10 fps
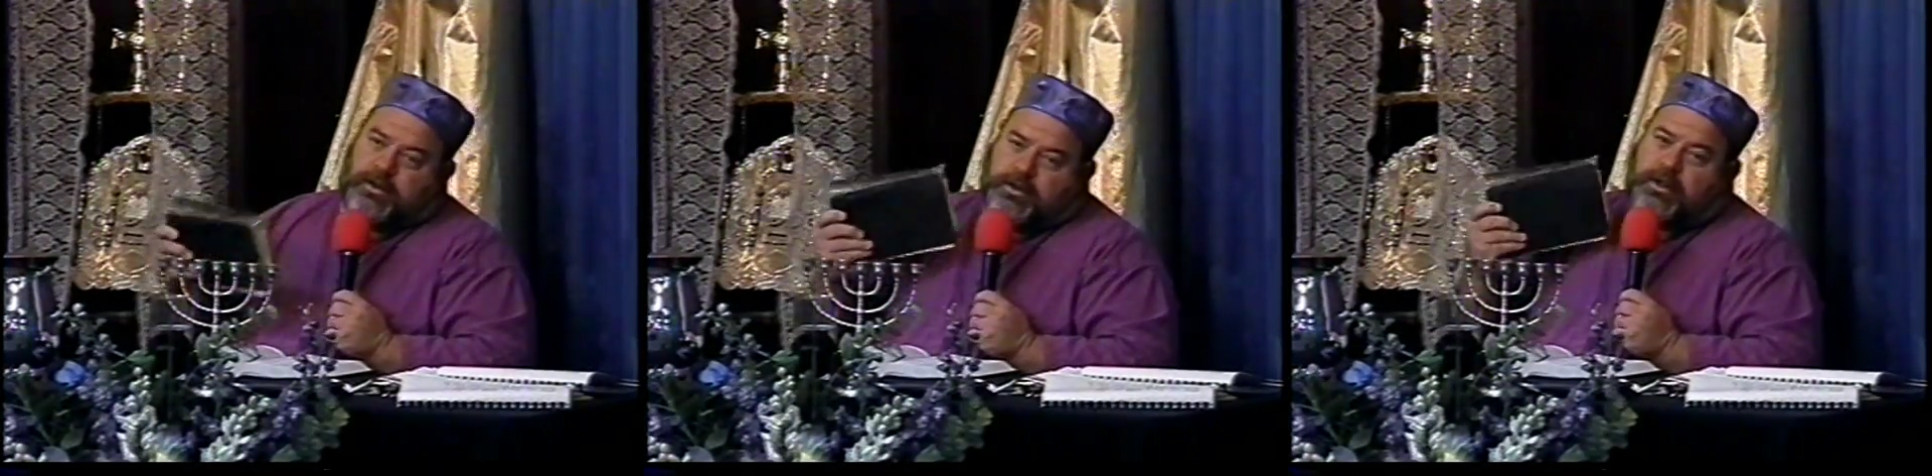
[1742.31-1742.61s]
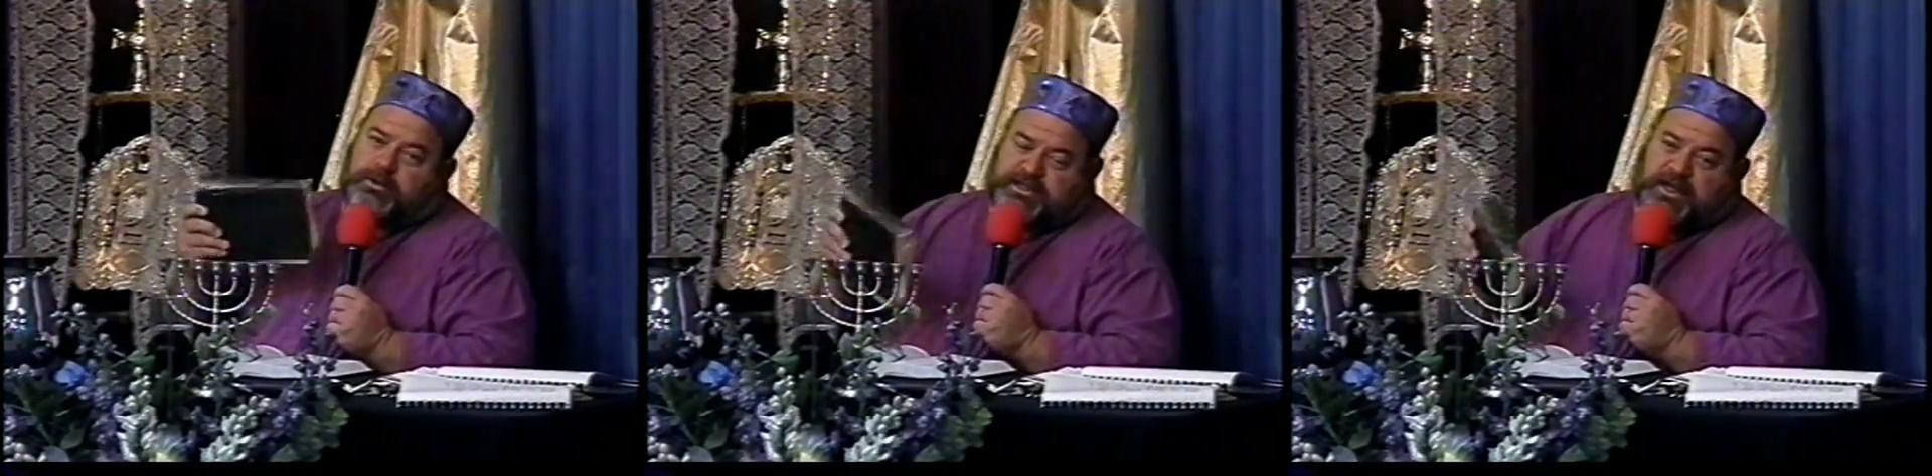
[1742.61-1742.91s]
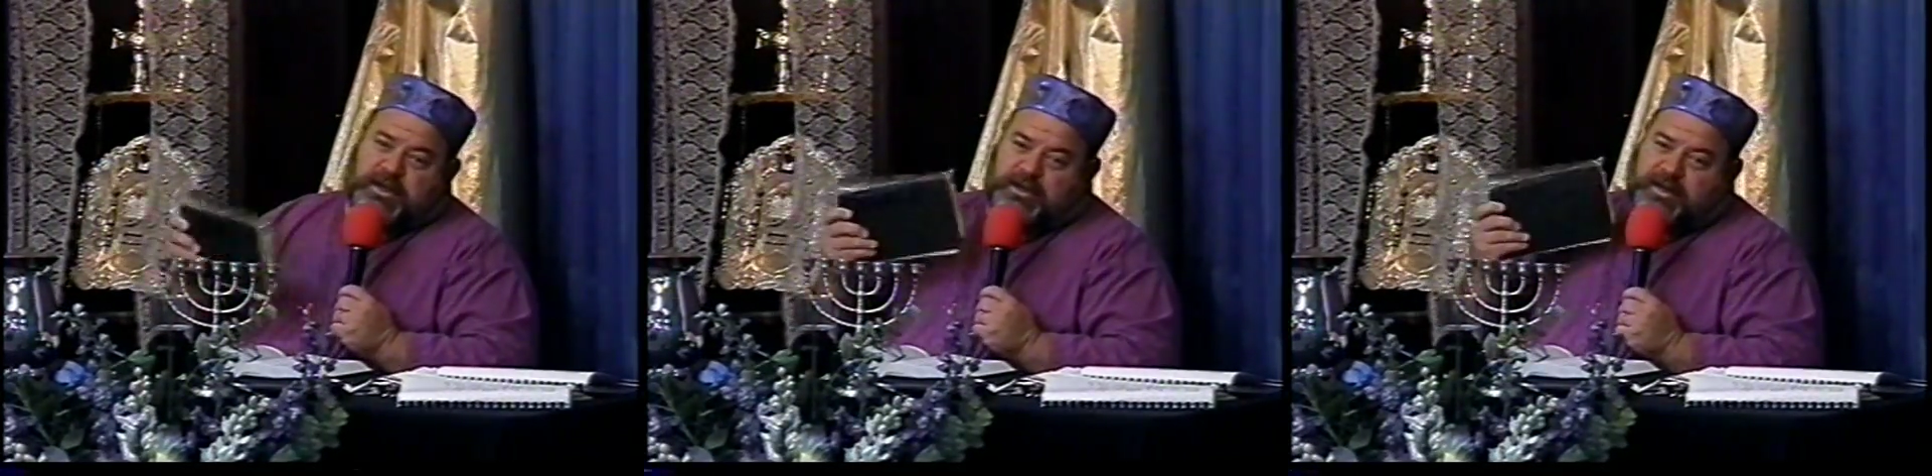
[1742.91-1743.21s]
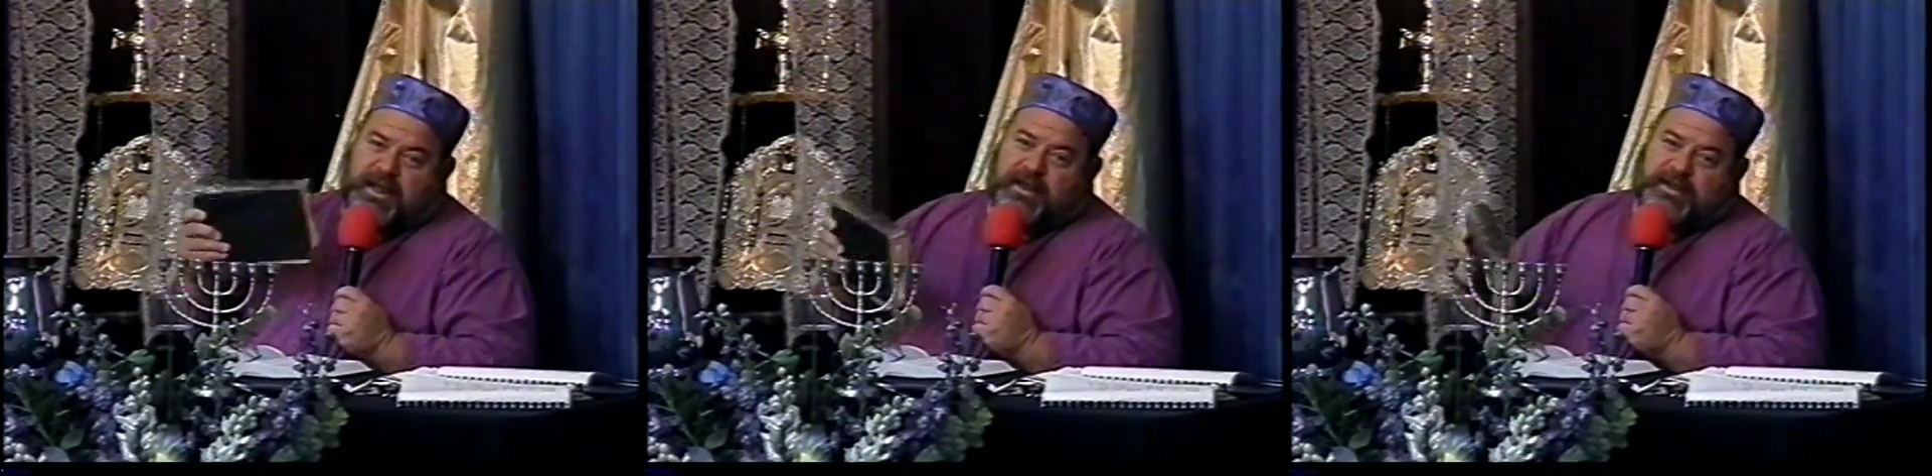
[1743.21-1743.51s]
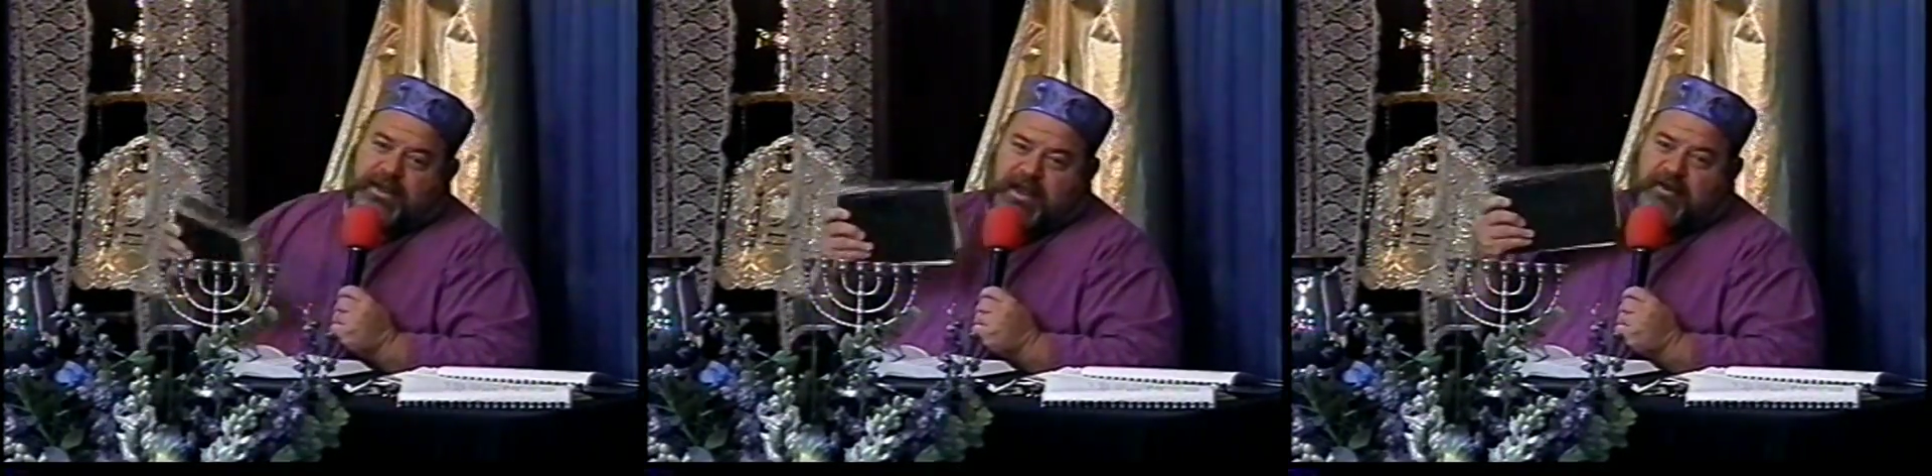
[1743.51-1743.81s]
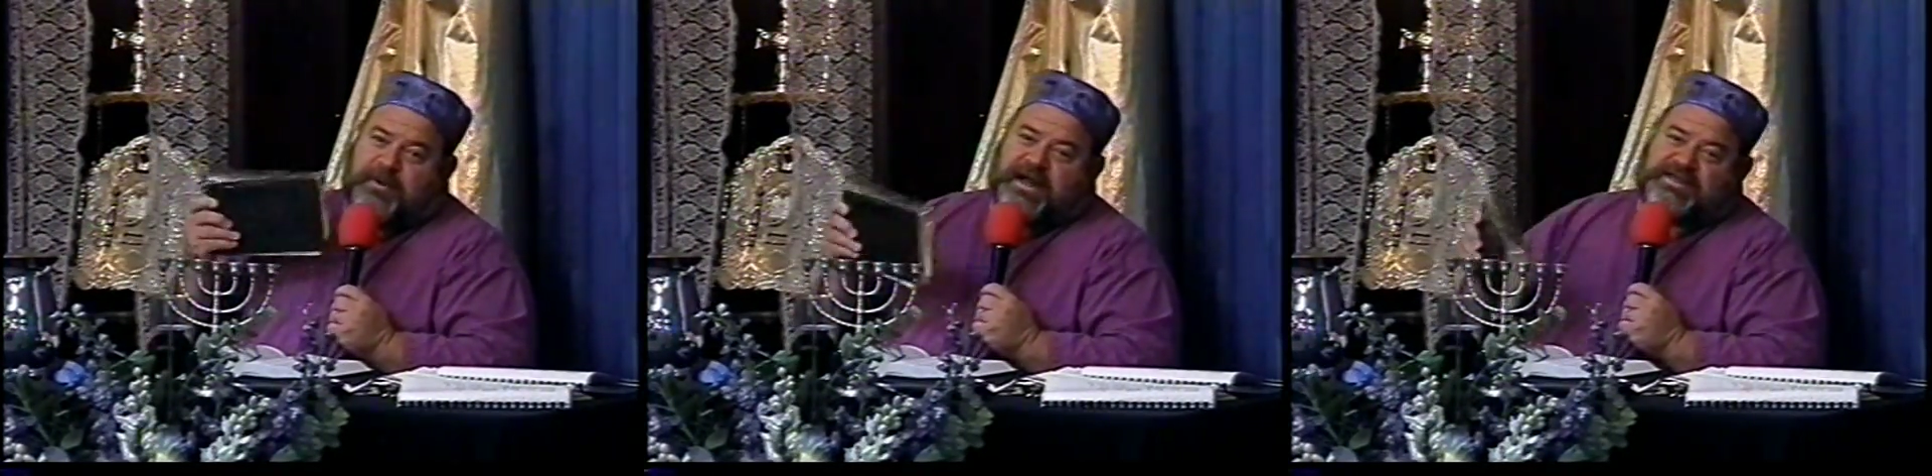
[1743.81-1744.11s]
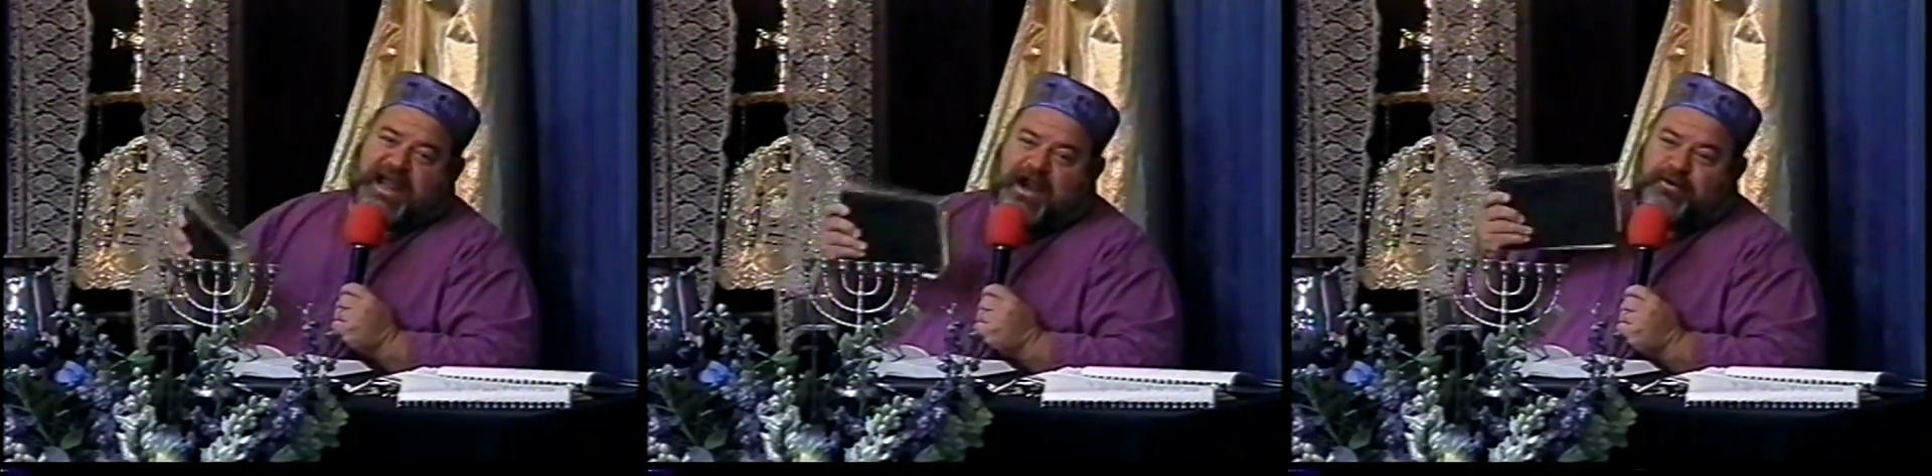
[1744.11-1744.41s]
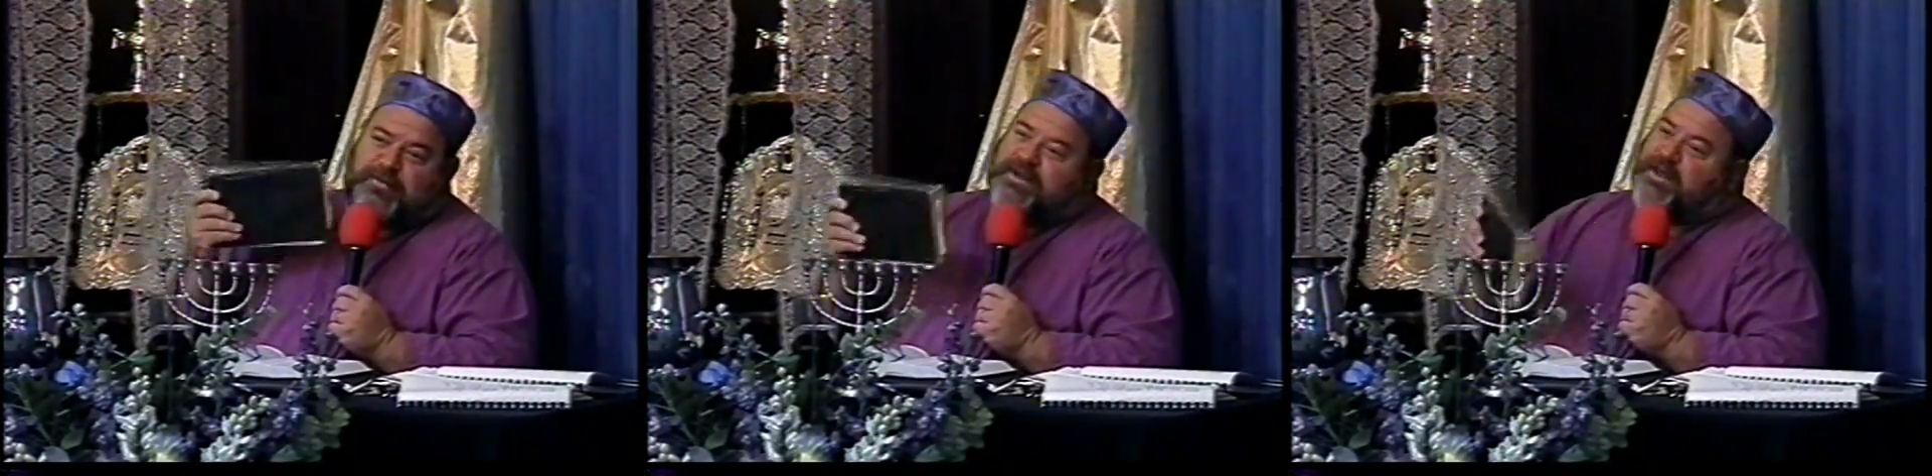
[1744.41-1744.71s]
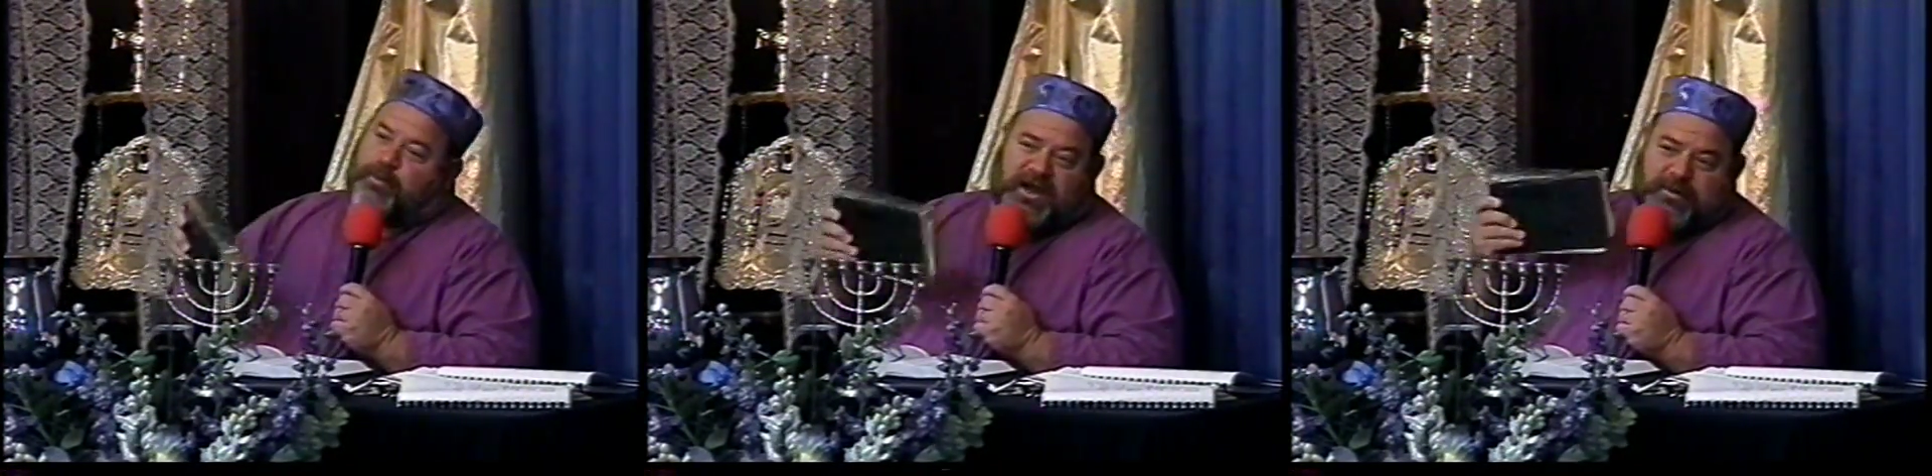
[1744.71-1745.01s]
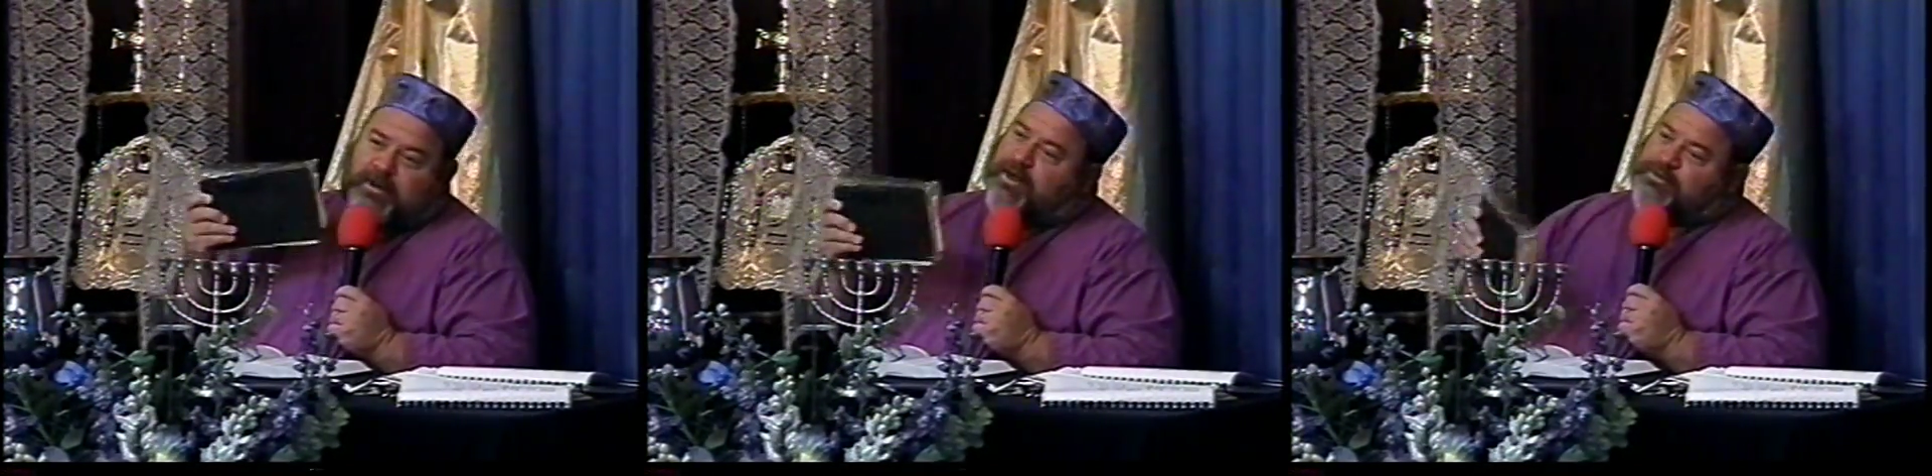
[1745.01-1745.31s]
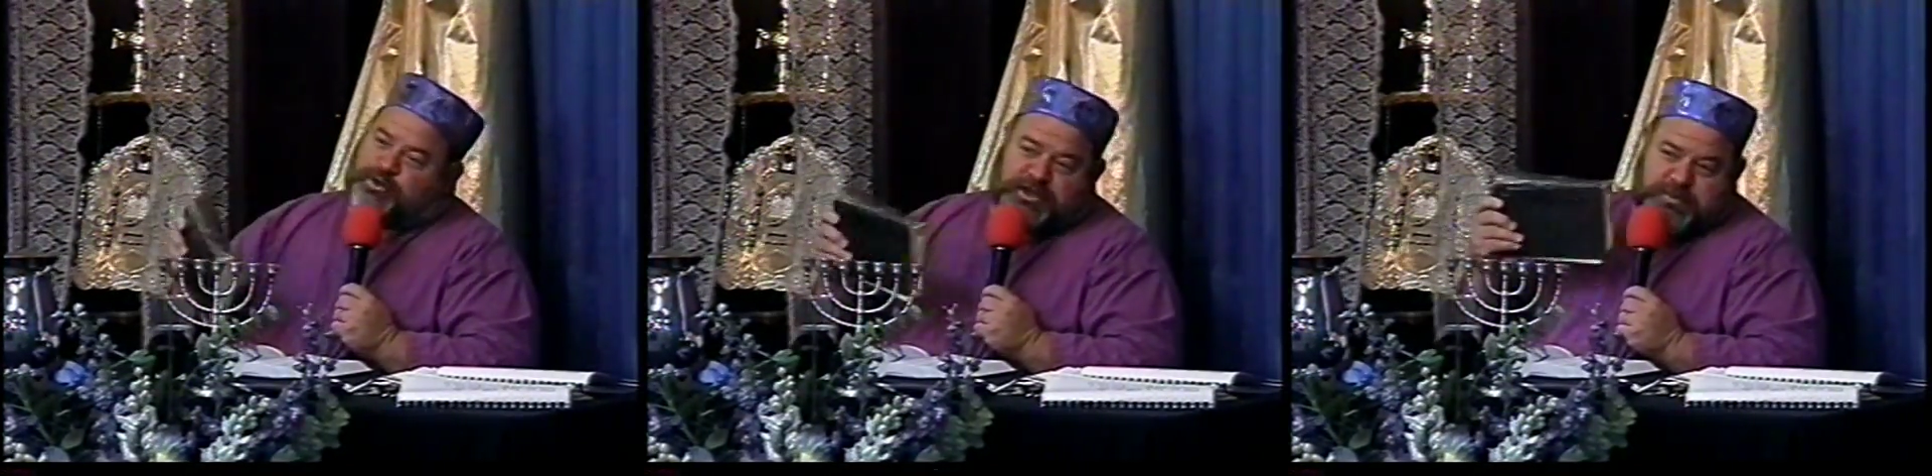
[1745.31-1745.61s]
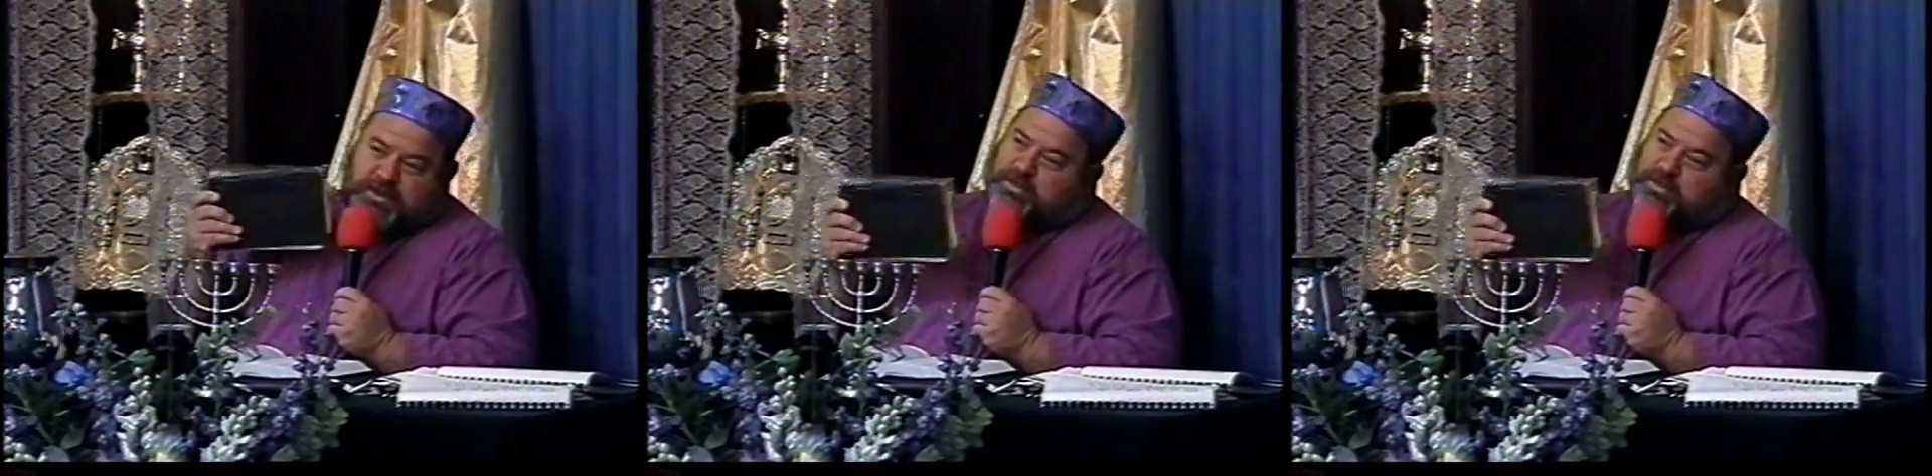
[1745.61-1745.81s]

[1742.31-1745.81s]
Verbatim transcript: you understand? Everybody gets angry at me, they wind up calling, trust me,